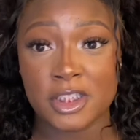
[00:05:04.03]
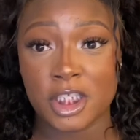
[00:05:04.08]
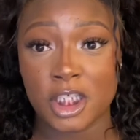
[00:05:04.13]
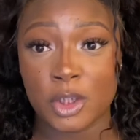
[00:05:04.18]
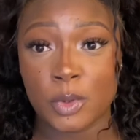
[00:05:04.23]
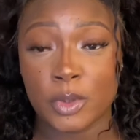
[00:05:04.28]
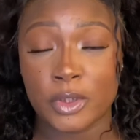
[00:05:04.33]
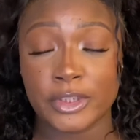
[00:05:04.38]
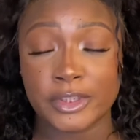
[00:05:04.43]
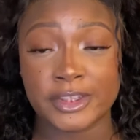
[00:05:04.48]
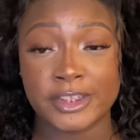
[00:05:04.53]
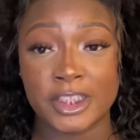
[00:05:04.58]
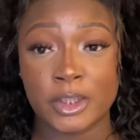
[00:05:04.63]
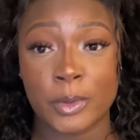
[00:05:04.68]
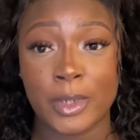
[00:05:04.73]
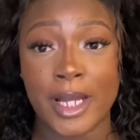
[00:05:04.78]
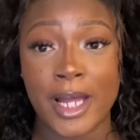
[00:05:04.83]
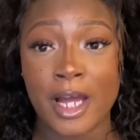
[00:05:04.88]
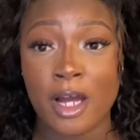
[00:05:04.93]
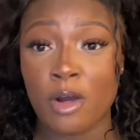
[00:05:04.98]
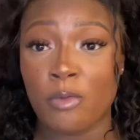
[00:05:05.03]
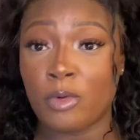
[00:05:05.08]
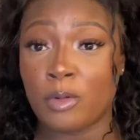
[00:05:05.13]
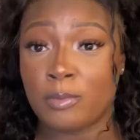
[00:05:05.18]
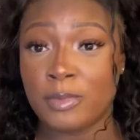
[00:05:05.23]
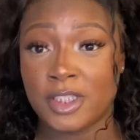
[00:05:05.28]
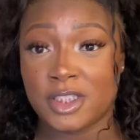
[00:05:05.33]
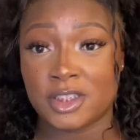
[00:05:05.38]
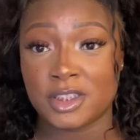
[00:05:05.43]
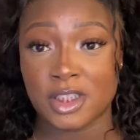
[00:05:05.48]
tell you a little secret. I over
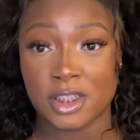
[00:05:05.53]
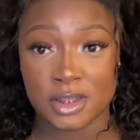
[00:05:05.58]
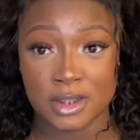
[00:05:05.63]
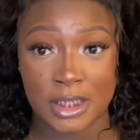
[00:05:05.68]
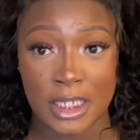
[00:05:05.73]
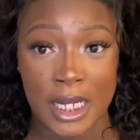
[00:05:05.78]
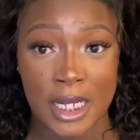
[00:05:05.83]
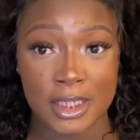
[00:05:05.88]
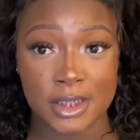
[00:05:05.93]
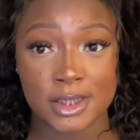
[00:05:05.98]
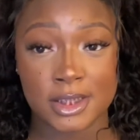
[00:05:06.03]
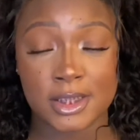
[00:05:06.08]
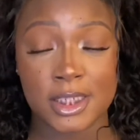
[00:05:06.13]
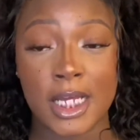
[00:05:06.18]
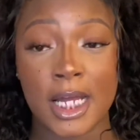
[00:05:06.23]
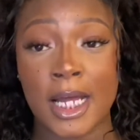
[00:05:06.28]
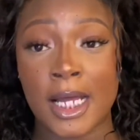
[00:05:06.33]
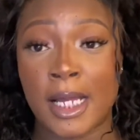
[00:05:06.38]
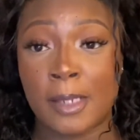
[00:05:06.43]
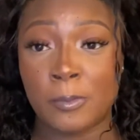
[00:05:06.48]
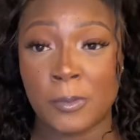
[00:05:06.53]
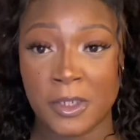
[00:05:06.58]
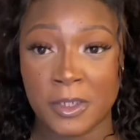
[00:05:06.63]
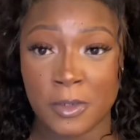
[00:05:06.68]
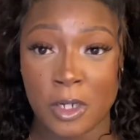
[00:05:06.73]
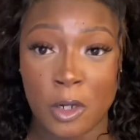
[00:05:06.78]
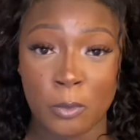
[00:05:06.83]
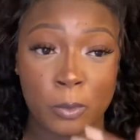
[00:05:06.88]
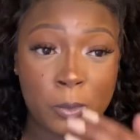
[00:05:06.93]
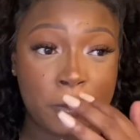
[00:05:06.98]
bleached these knots. I
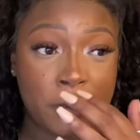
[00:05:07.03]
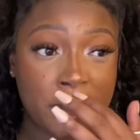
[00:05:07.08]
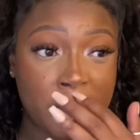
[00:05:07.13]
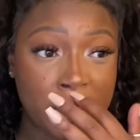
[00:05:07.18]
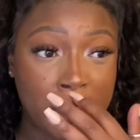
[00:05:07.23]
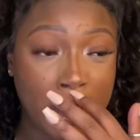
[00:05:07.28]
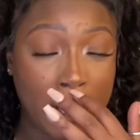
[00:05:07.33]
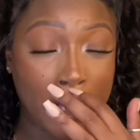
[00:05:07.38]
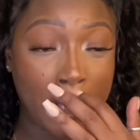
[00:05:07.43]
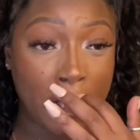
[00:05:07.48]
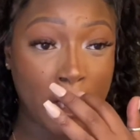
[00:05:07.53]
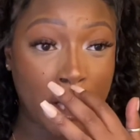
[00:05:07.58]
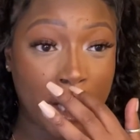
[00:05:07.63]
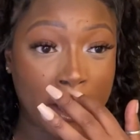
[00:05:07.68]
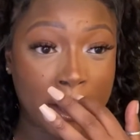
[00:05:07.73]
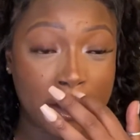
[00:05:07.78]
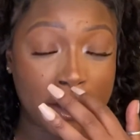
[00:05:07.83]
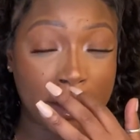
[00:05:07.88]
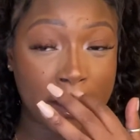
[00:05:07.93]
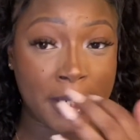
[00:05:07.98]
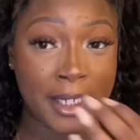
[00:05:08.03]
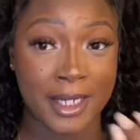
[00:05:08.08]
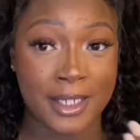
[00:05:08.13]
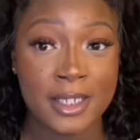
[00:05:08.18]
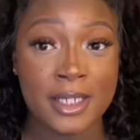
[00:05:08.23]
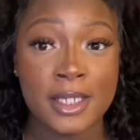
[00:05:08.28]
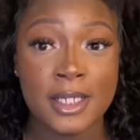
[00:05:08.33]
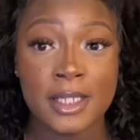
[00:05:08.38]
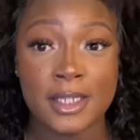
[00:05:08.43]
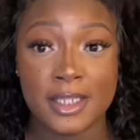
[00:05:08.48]
over bleached the hell out of
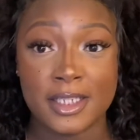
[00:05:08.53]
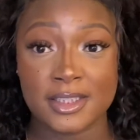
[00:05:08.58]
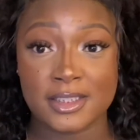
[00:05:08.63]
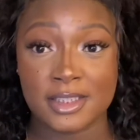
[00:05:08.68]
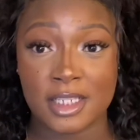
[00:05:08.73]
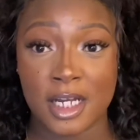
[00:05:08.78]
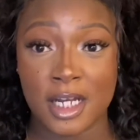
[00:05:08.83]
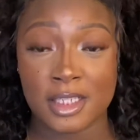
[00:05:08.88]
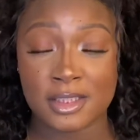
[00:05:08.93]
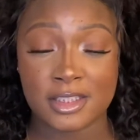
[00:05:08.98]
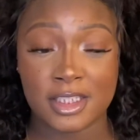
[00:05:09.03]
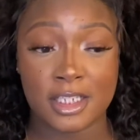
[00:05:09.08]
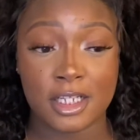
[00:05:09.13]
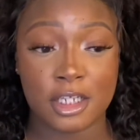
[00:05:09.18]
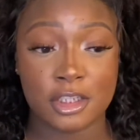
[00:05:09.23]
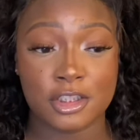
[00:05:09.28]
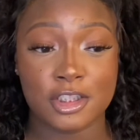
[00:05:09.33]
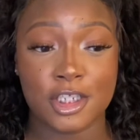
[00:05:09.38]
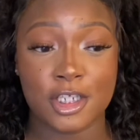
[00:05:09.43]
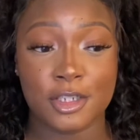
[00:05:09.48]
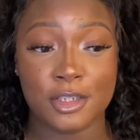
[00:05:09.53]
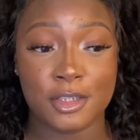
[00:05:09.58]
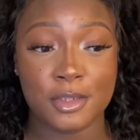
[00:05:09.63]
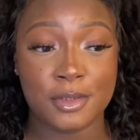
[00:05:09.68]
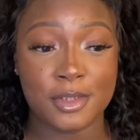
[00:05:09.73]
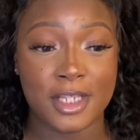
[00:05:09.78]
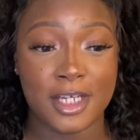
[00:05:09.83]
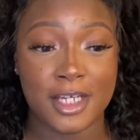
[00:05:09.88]
these knots, and I'll show you